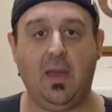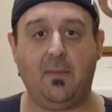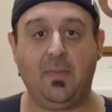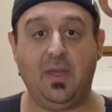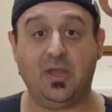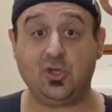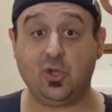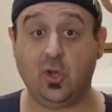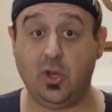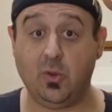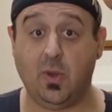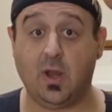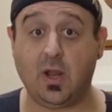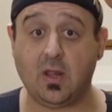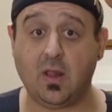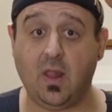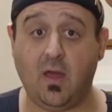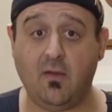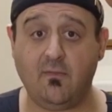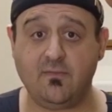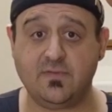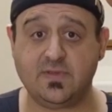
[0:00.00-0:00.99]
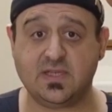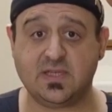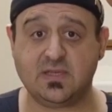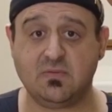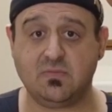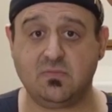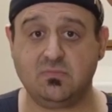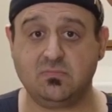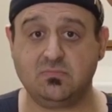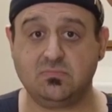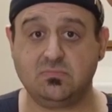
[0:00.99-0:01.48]
Make sure you wear
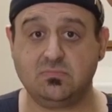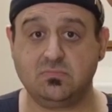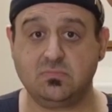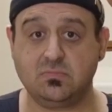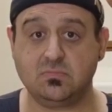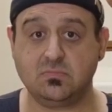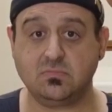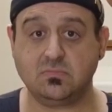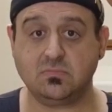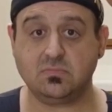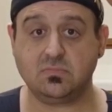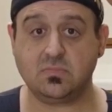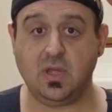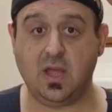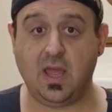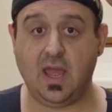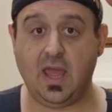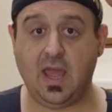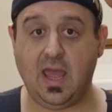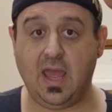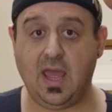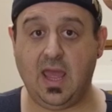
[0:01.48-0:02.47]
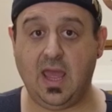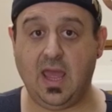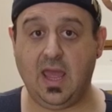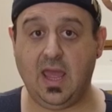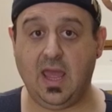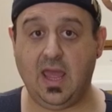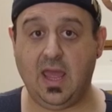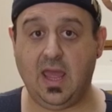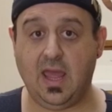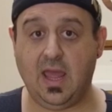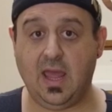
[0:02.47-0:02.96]
gloves.
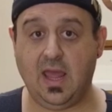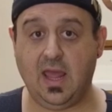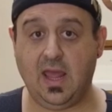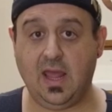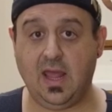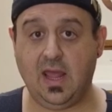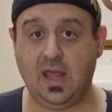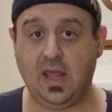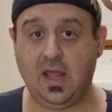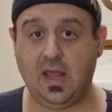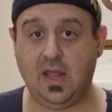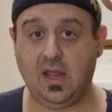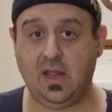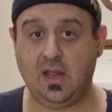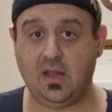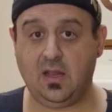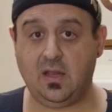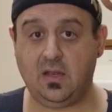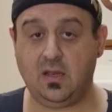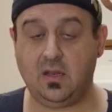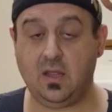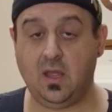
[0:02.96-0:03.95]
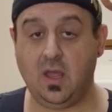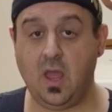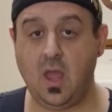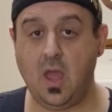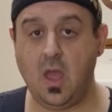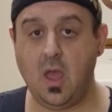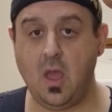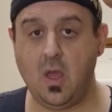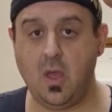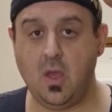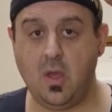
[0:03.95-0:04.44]
And
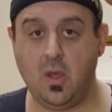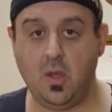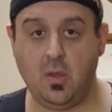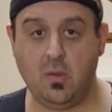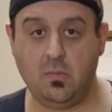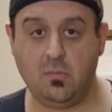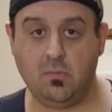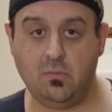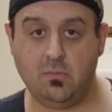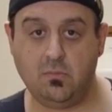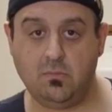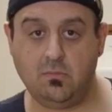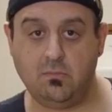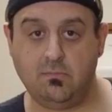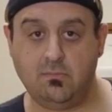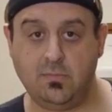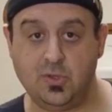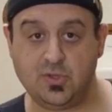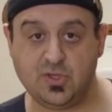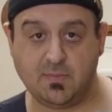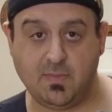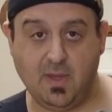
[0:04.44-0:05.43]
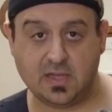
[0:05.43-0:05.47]
music